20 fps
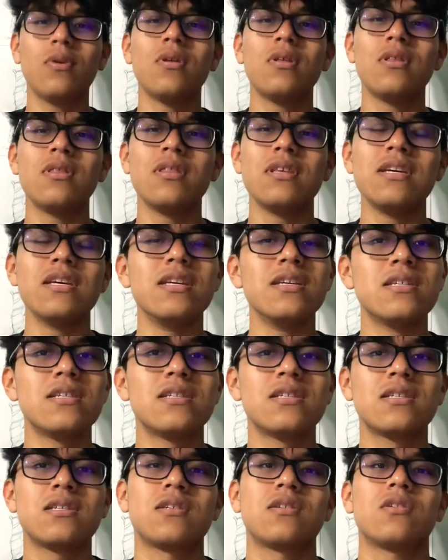
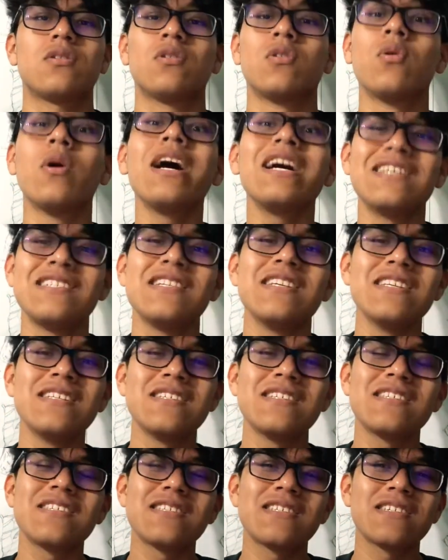this
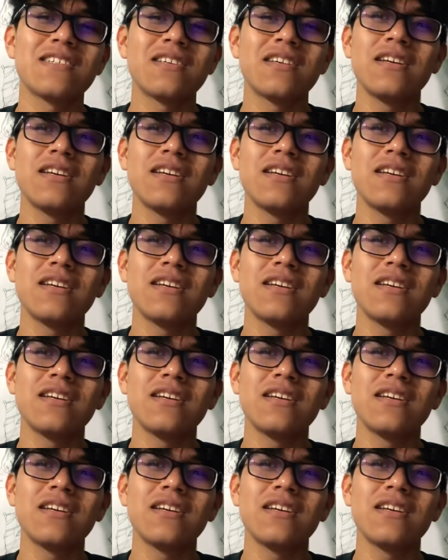crisis.